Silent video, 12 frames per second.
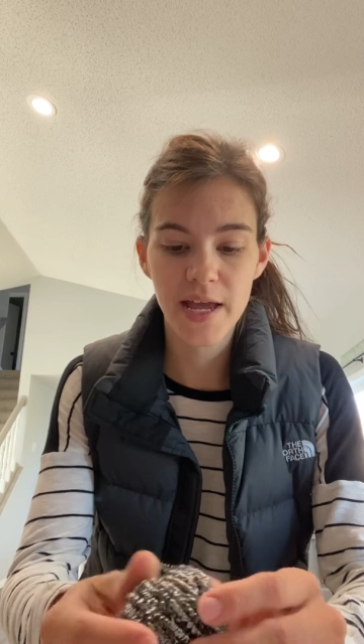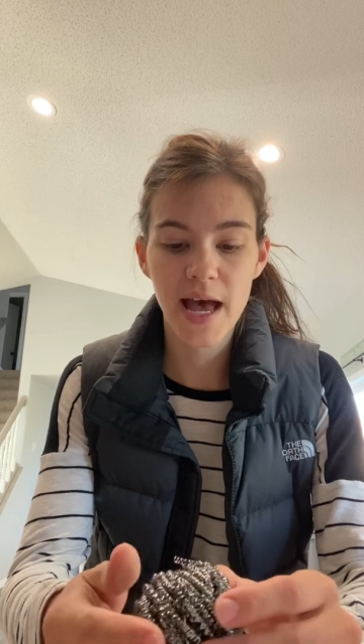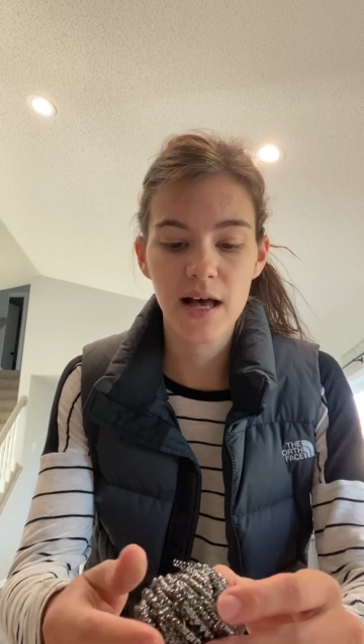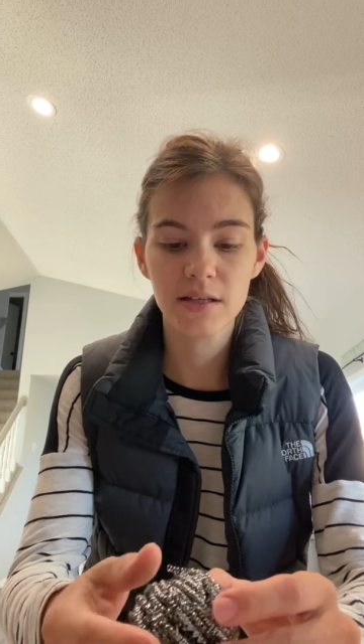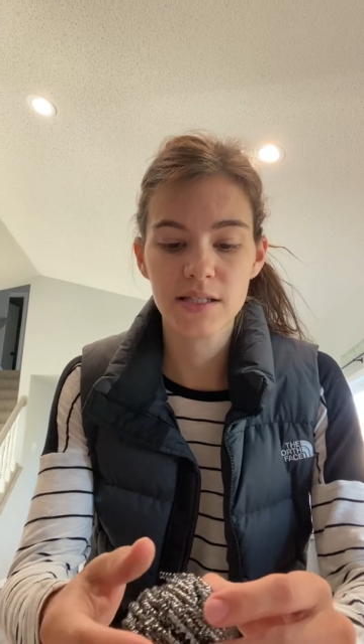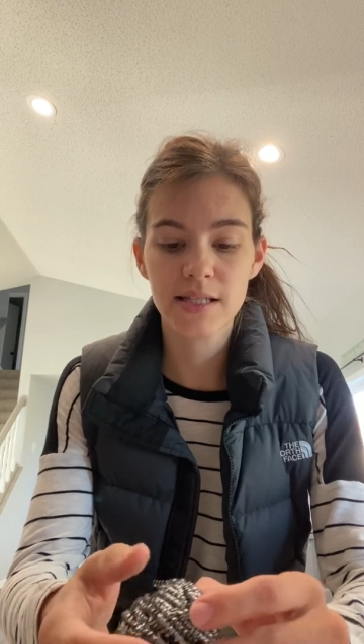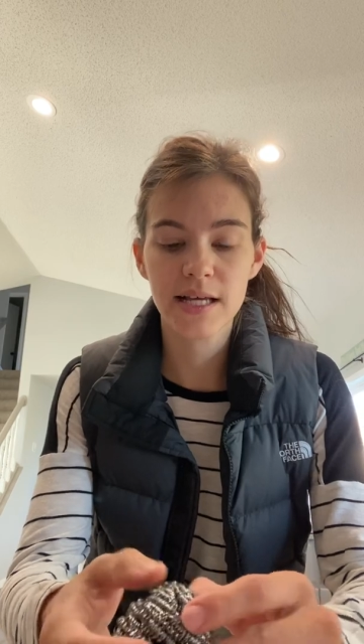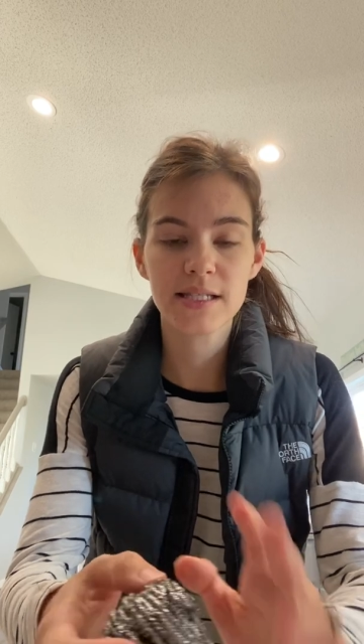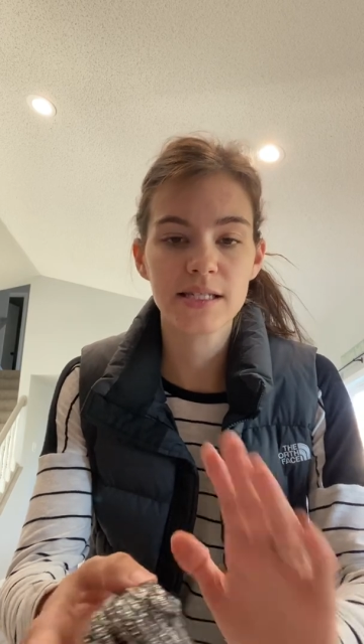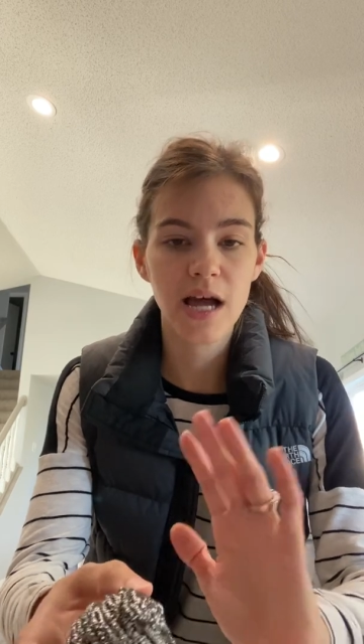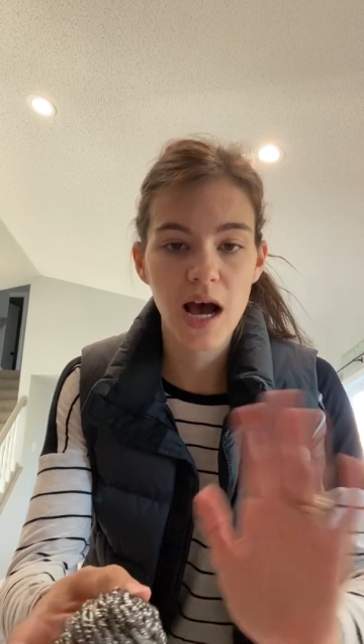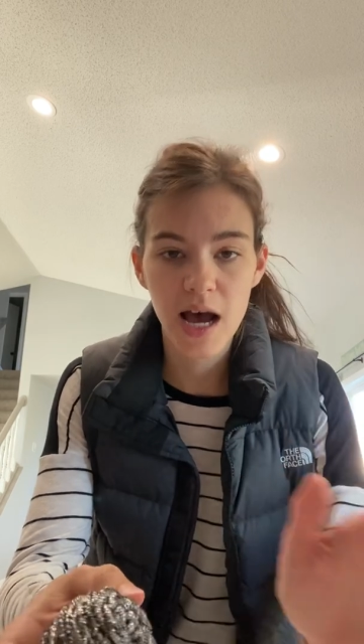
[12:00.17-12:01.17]
else that's
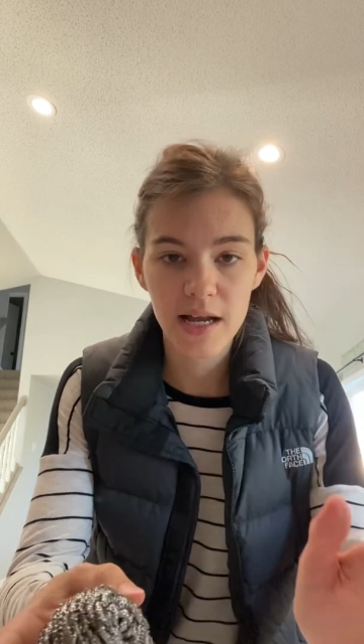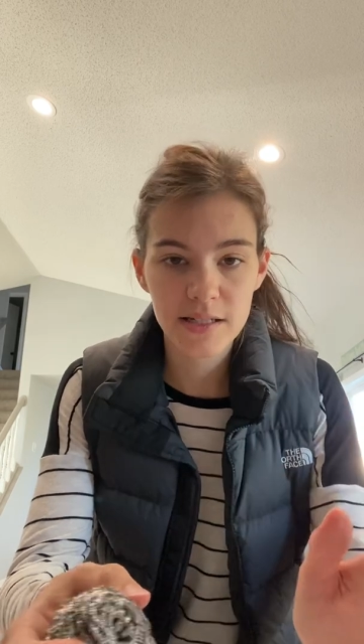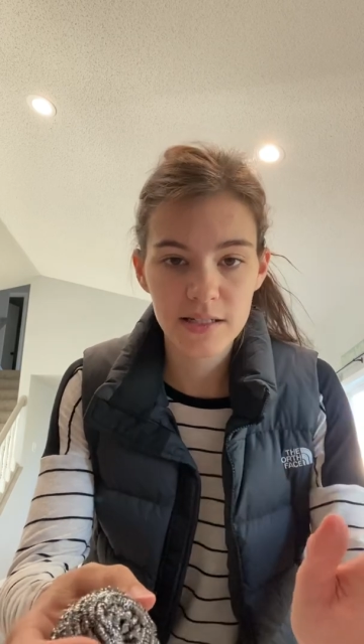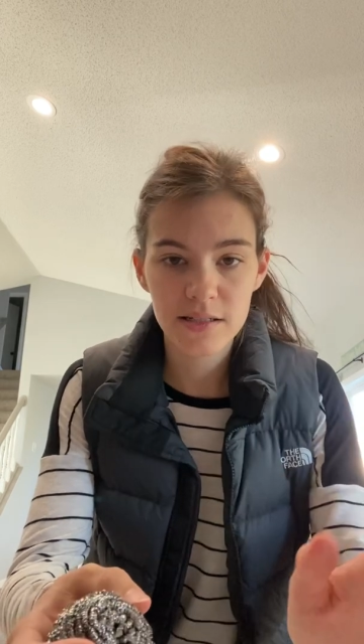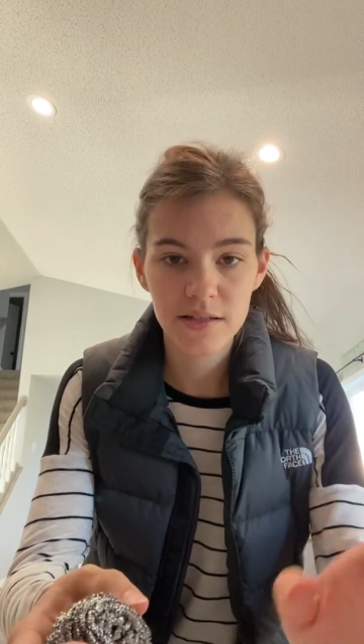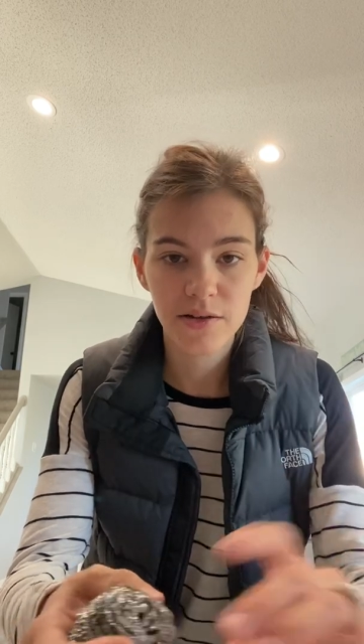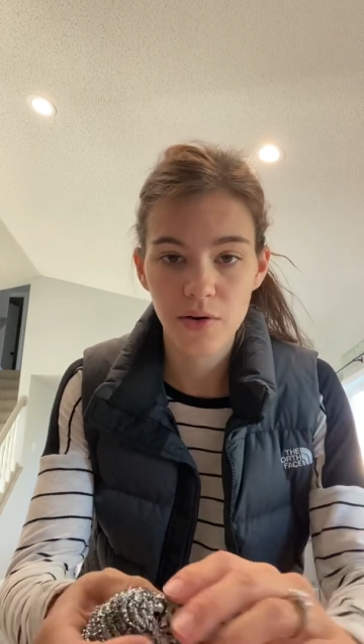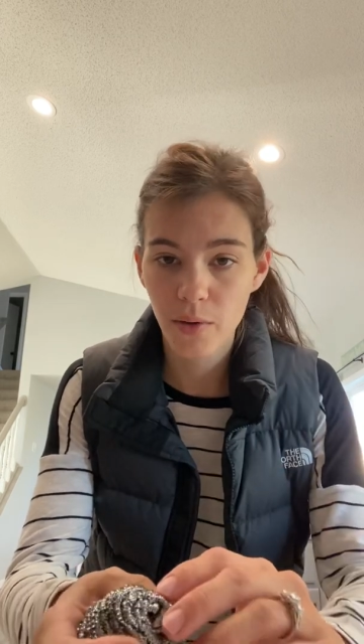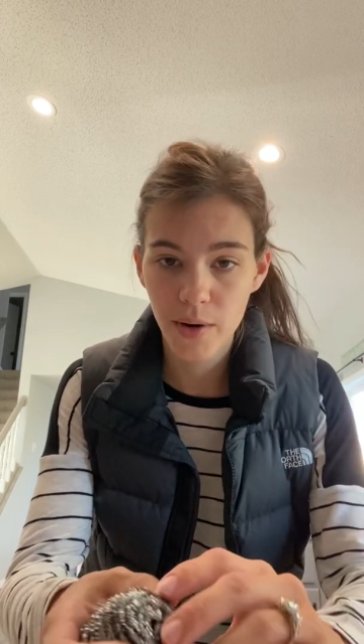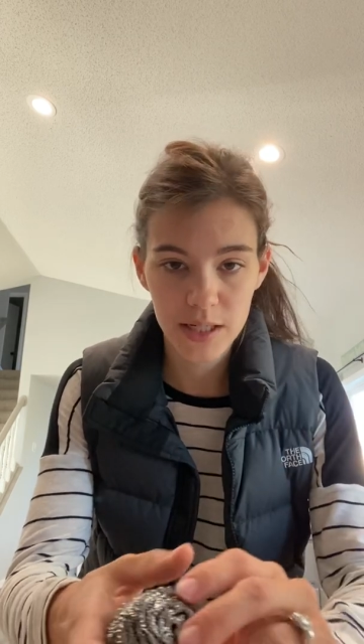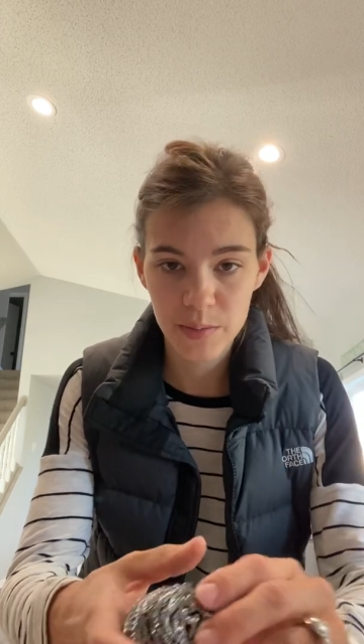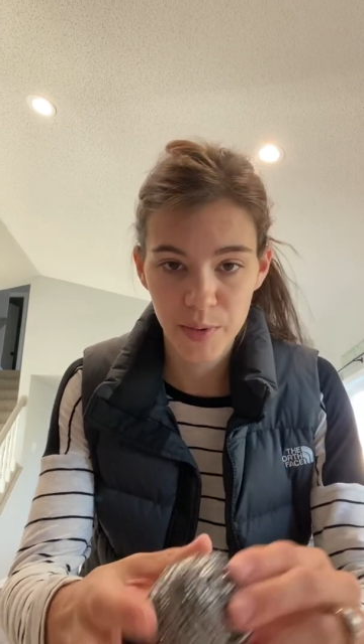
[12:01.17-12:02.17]
not
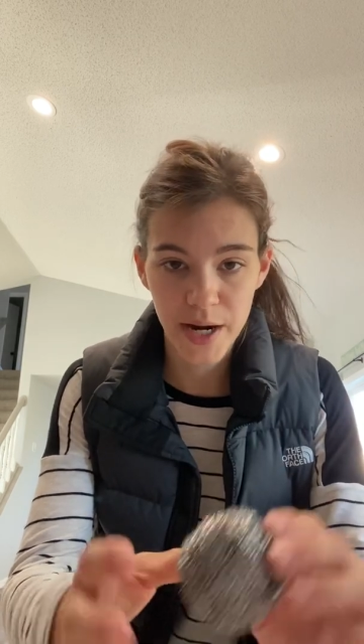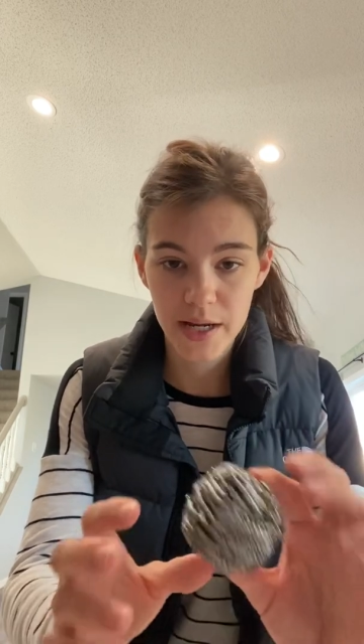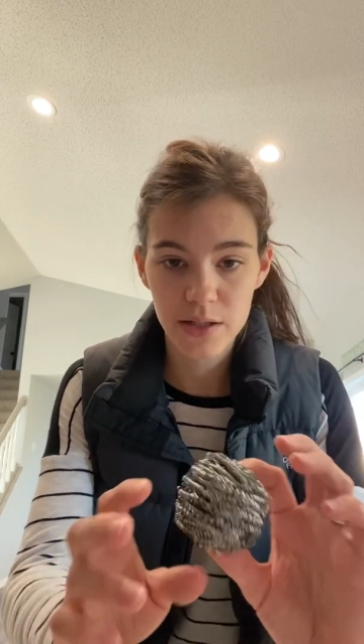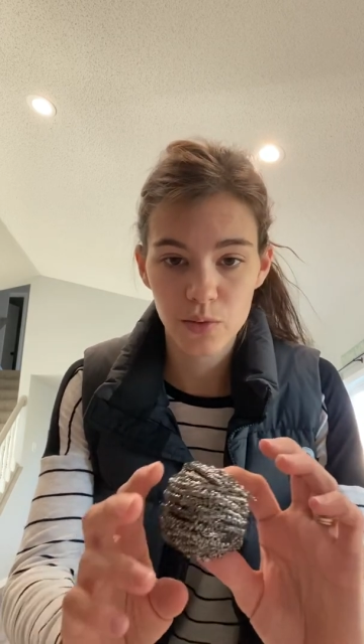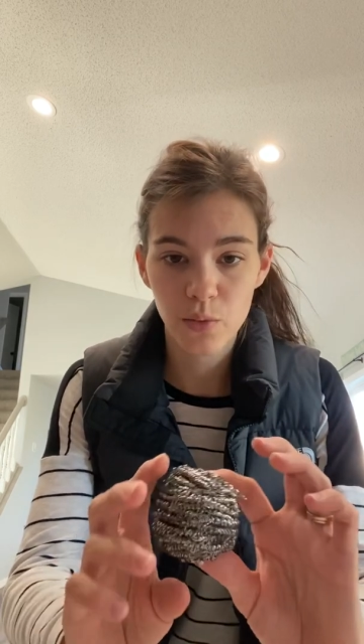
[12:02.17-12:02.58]
Norwex brand